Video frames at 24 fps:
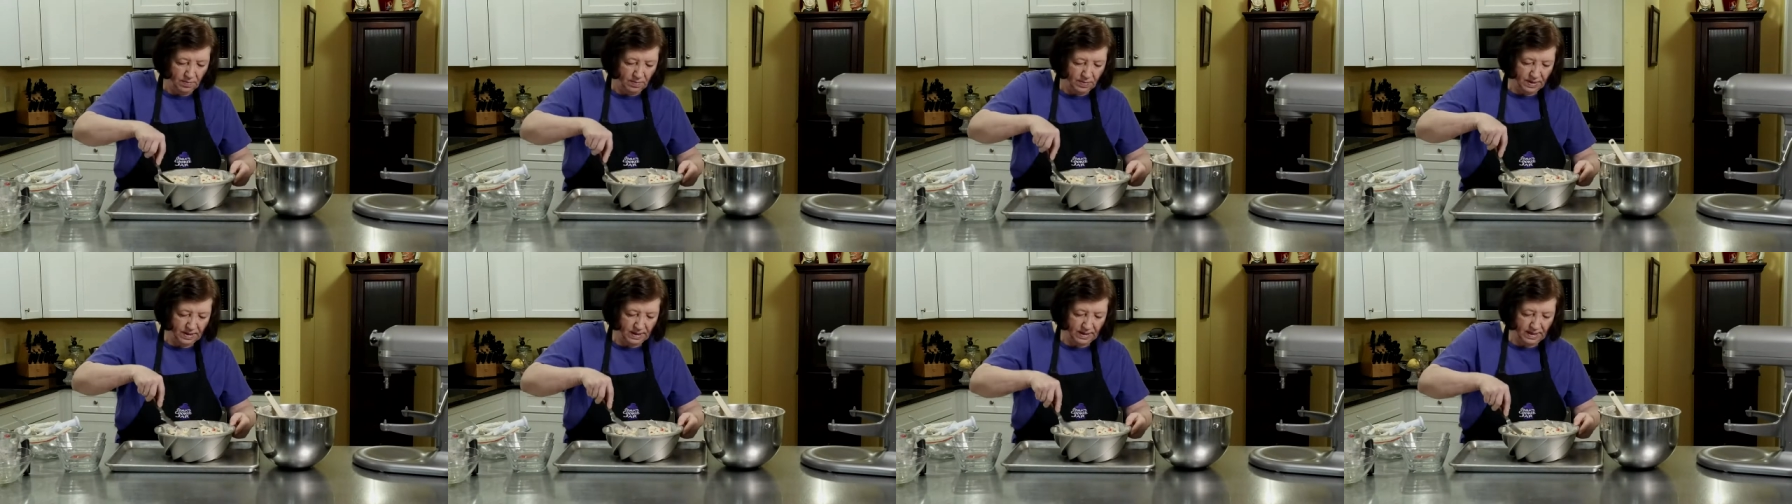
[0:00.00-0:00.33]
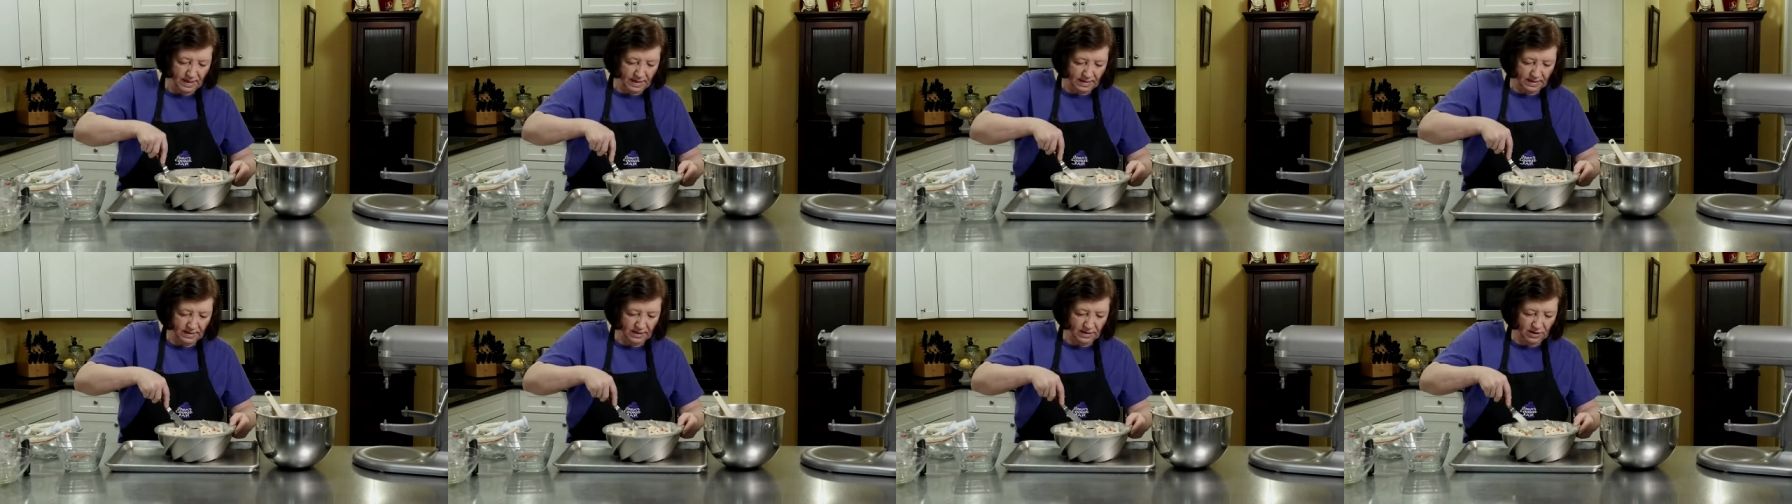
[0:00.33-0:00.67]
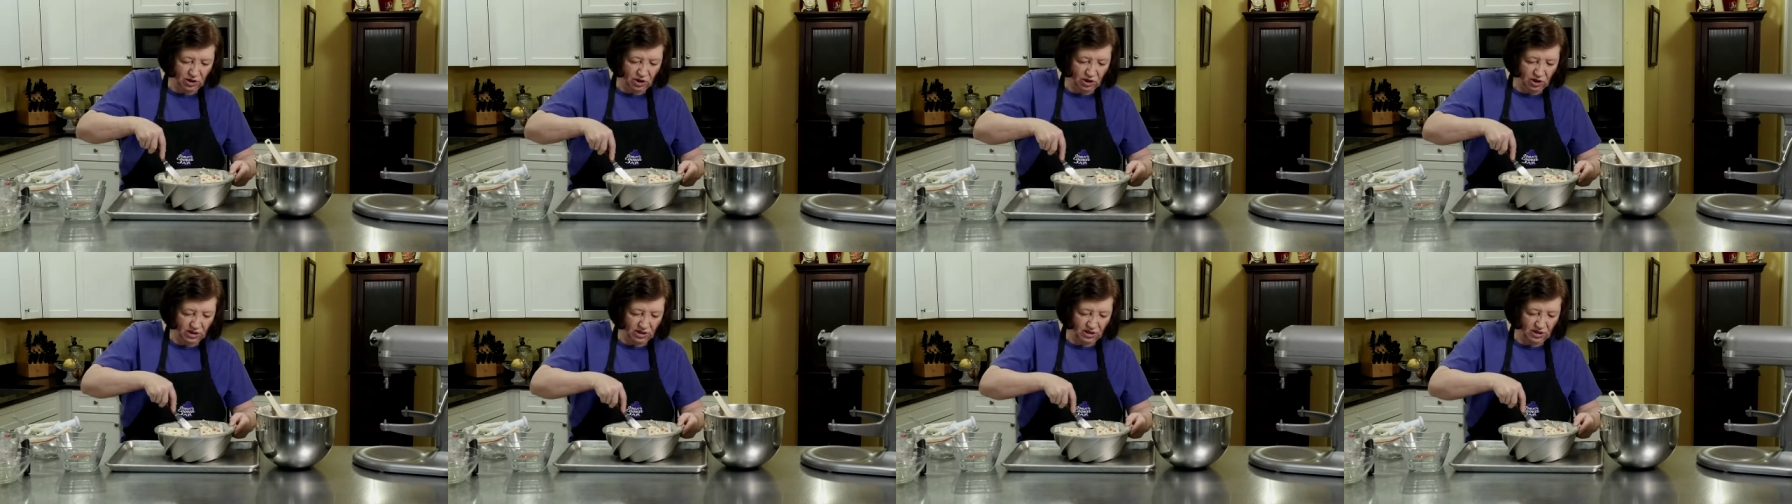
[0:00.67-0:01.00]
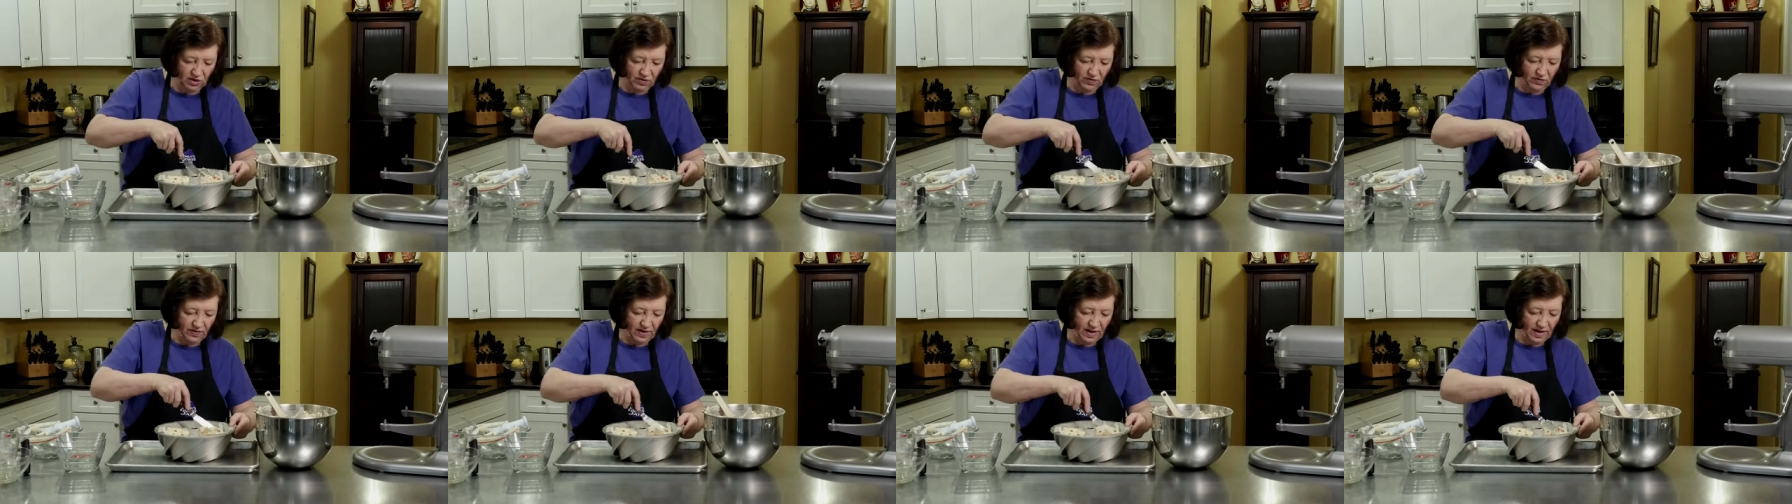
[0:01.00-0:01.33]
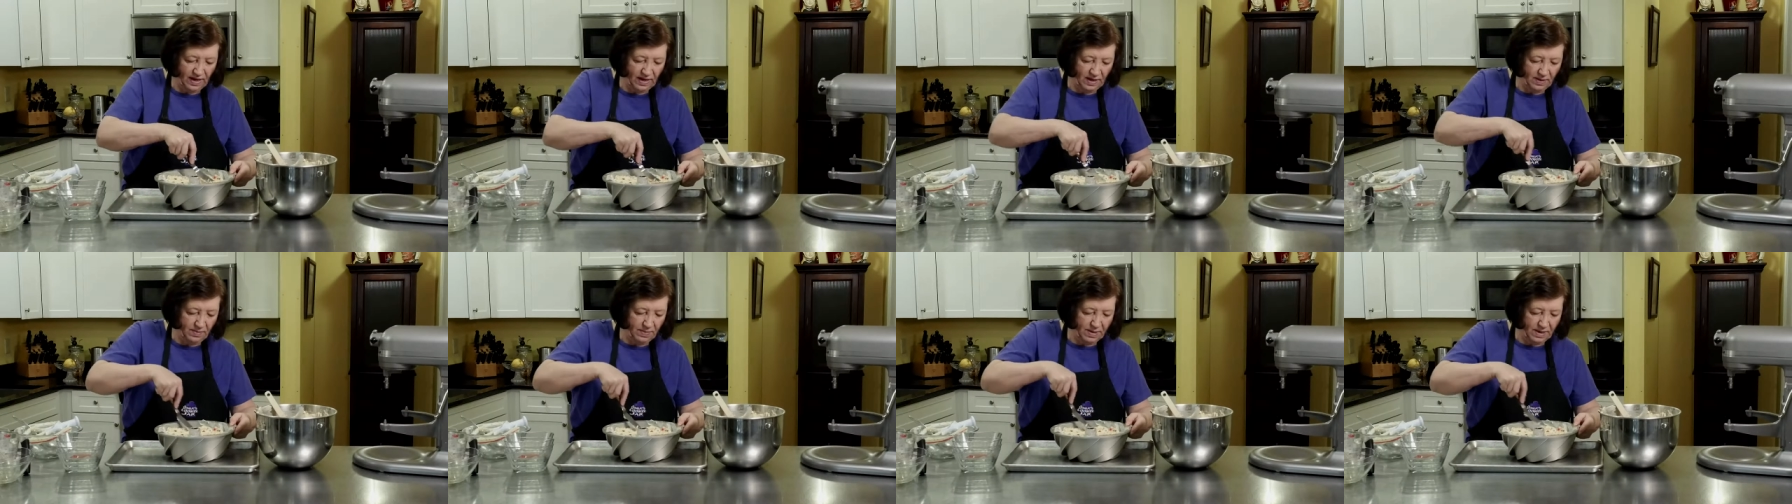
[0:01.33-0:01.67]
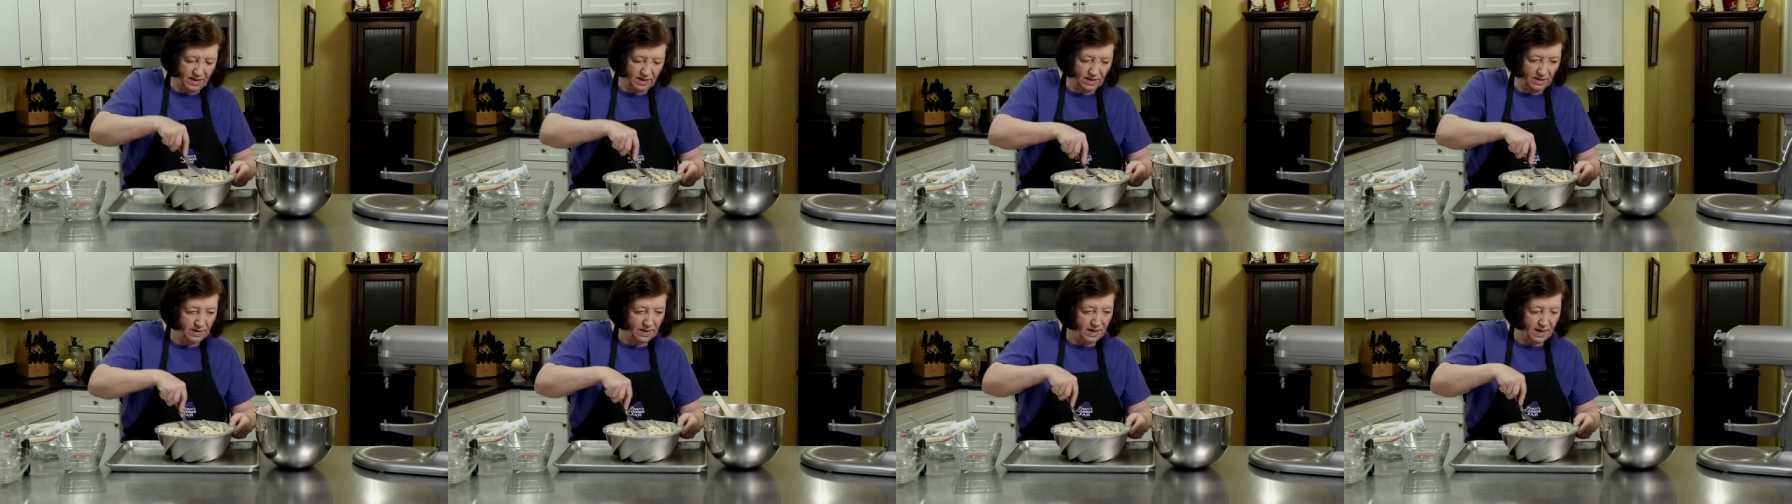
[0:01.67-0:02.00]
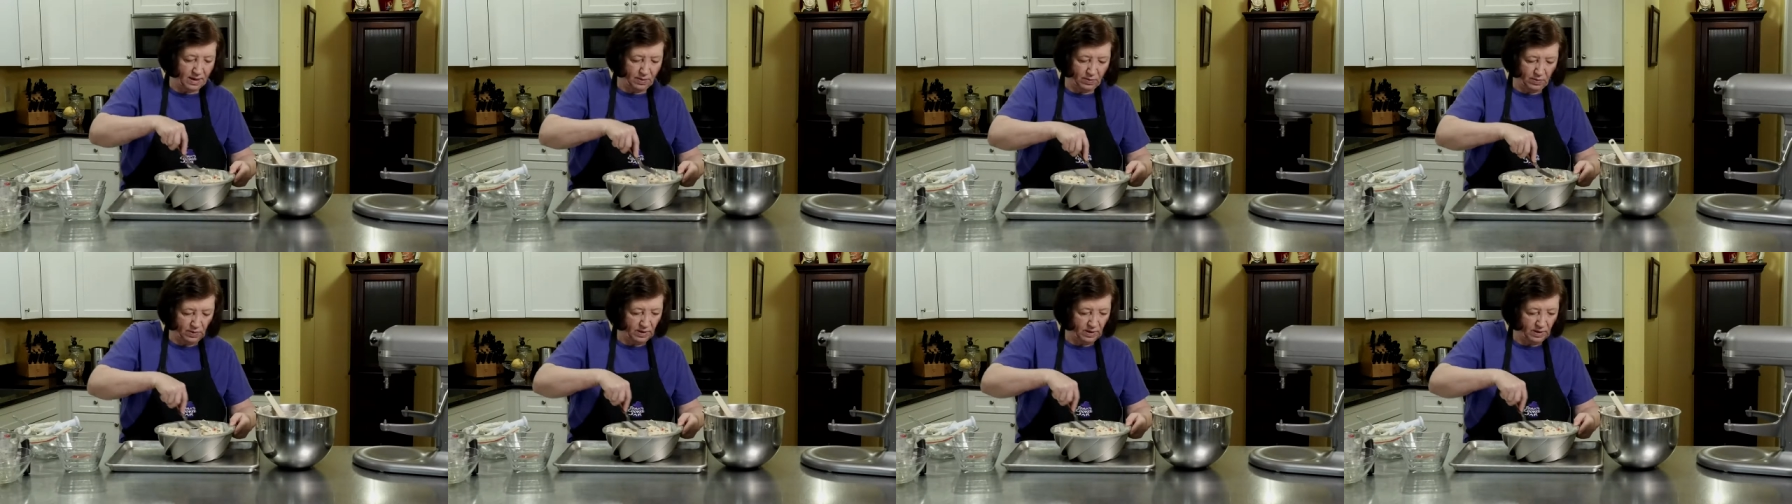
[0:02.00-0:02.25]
But that's just fine because I